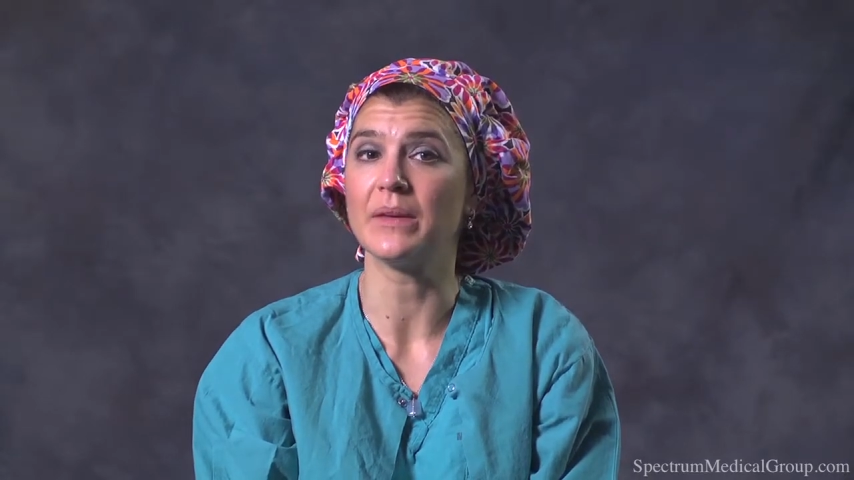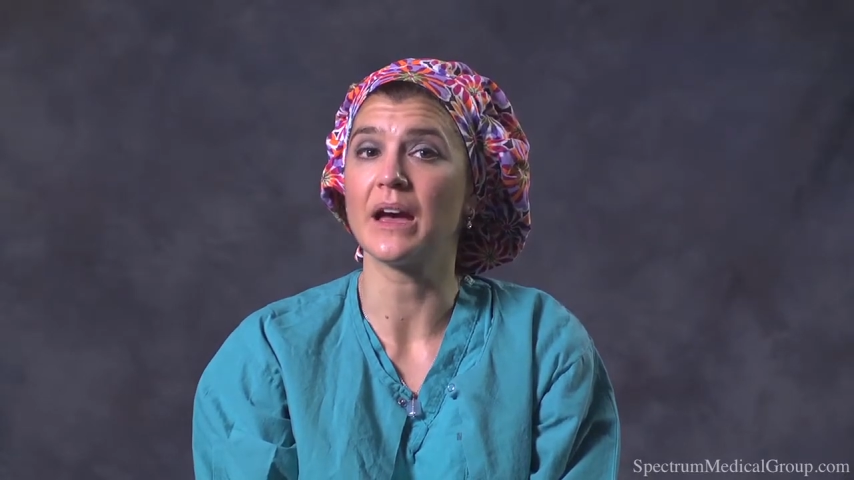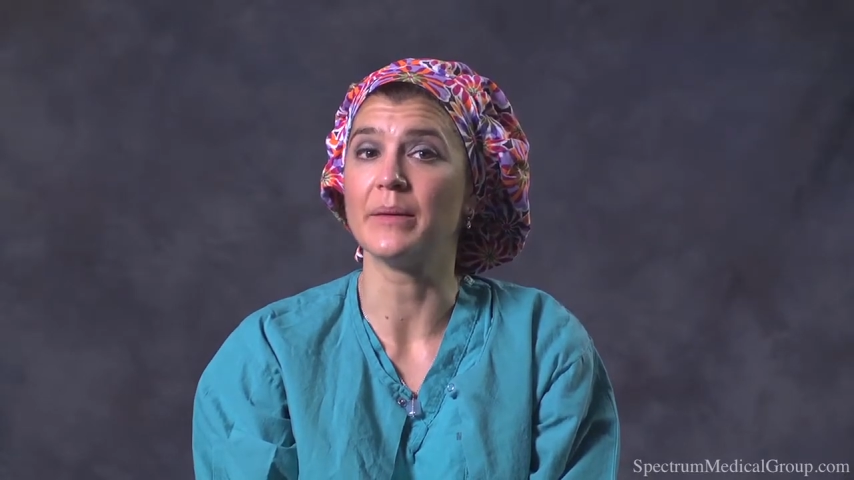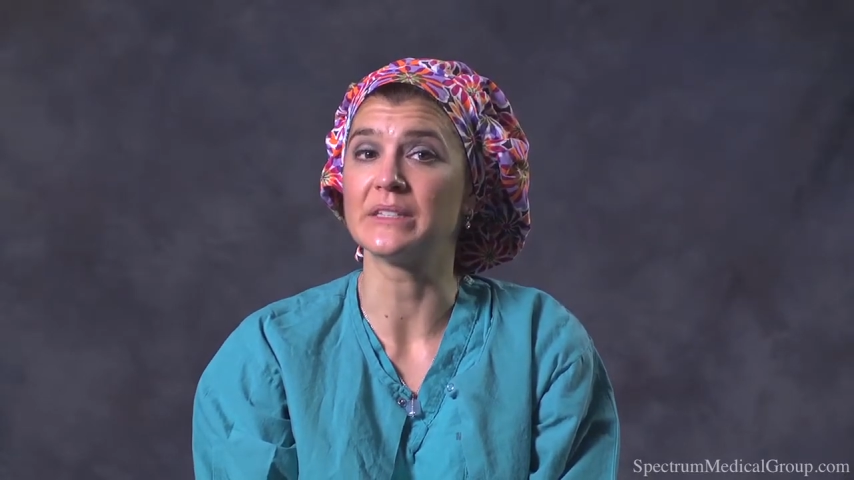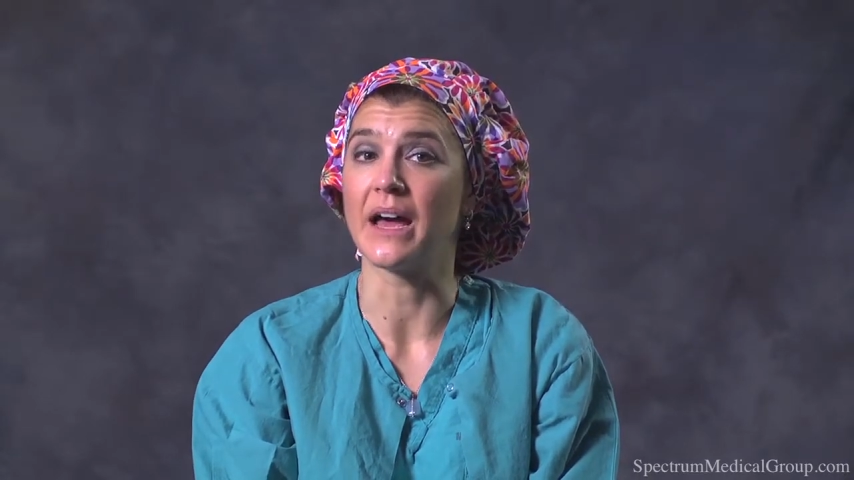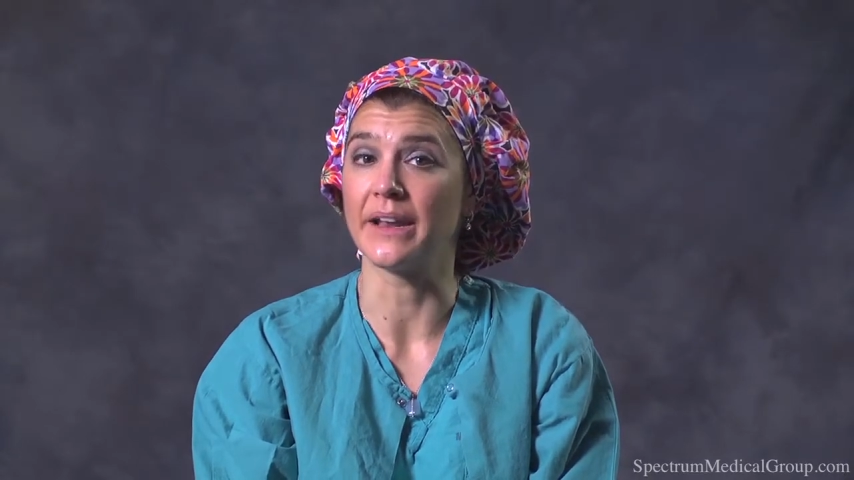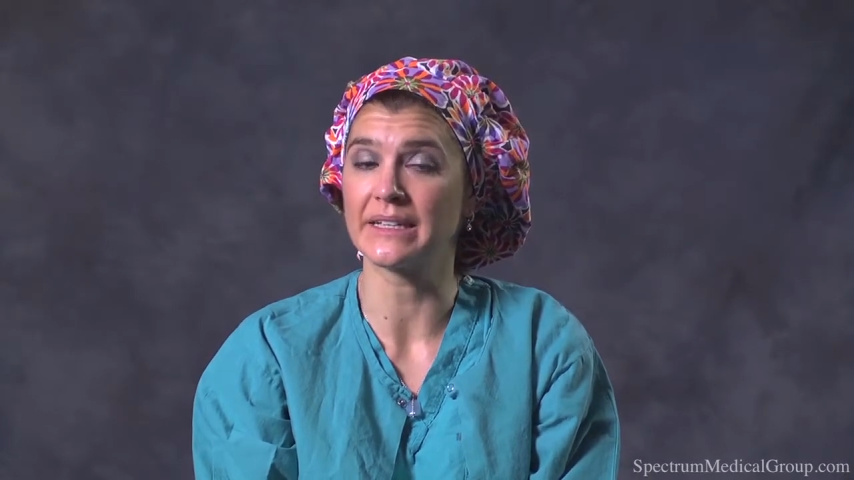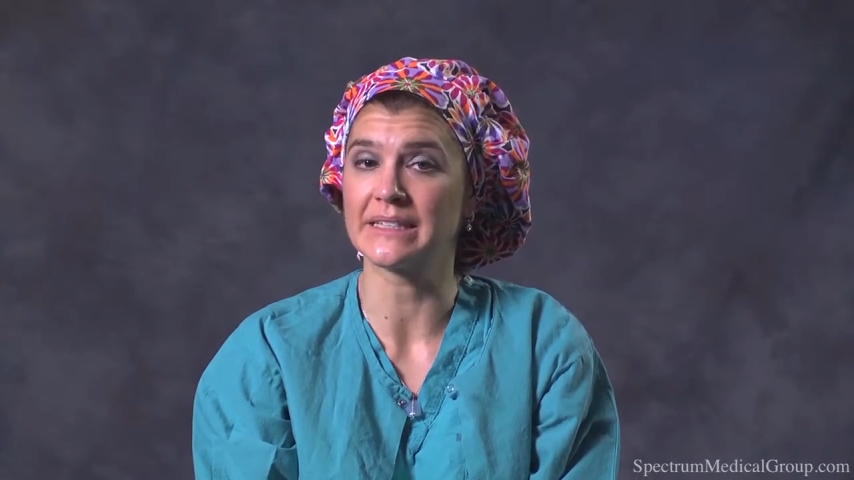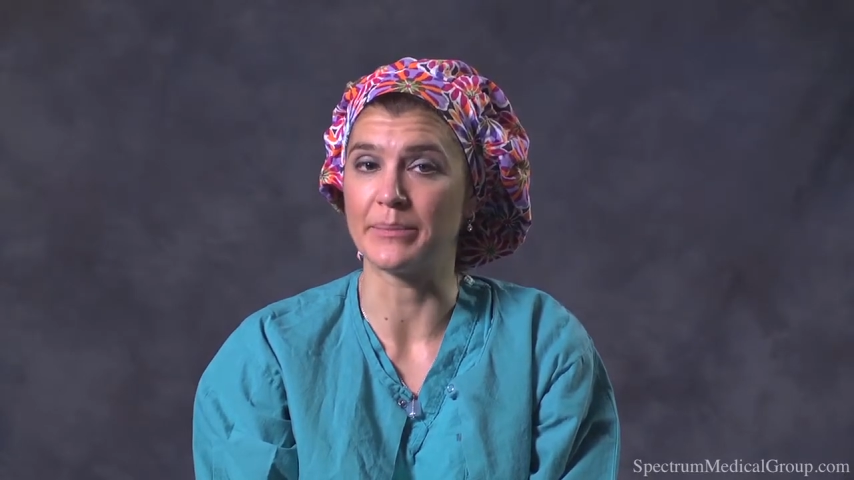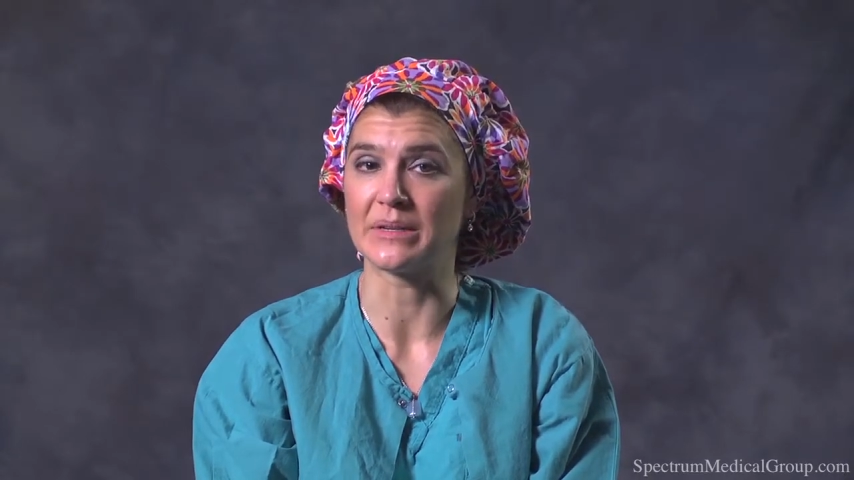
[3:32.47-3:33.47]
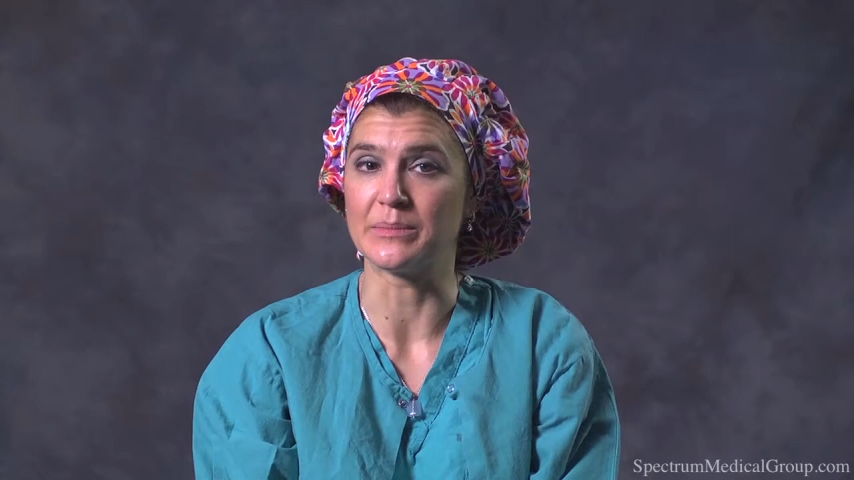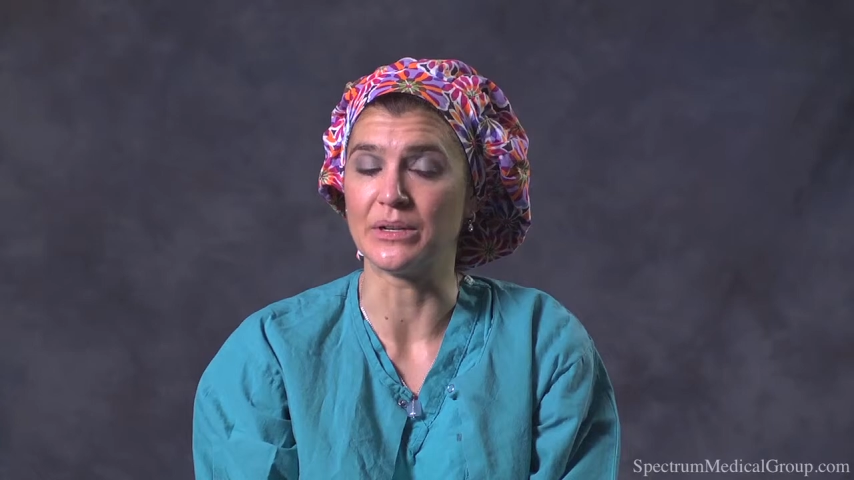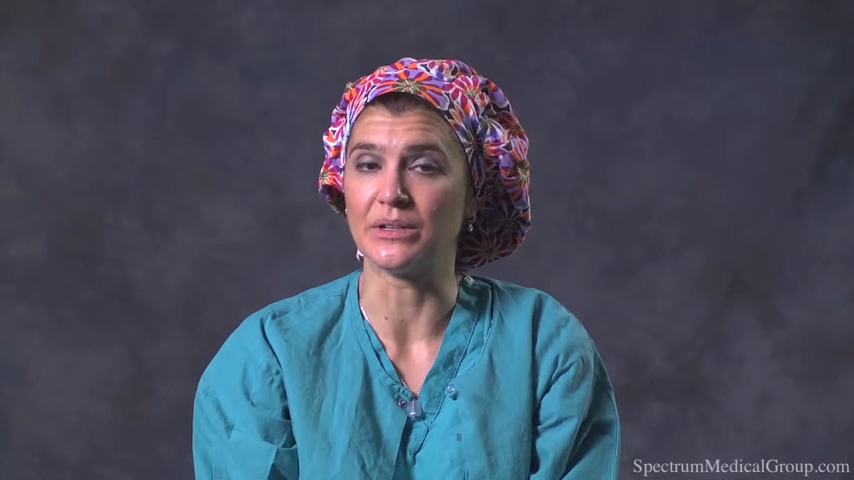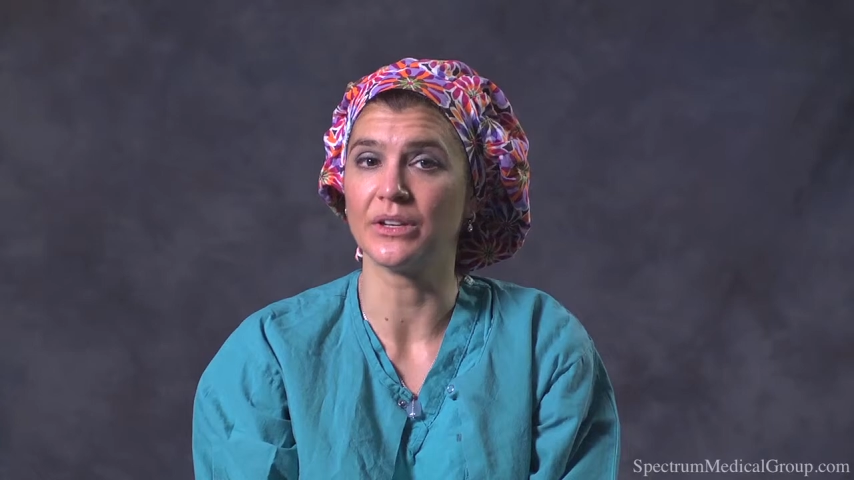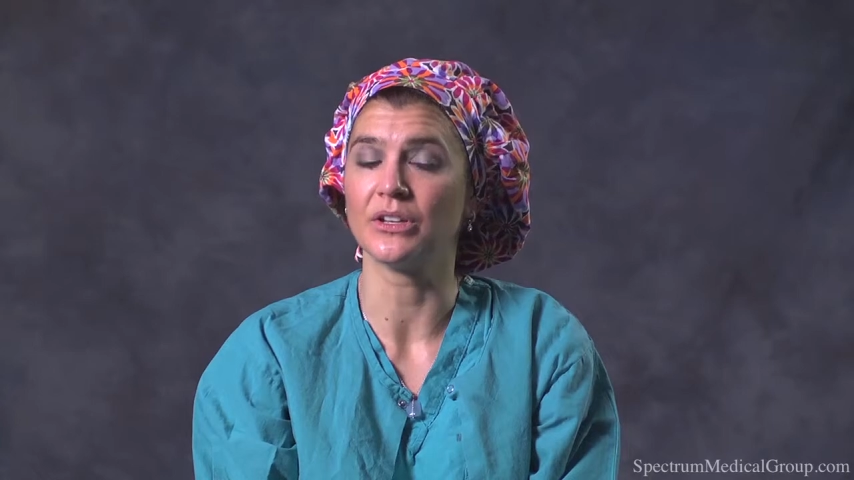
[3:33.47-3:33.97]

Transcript: becomes unacceptable,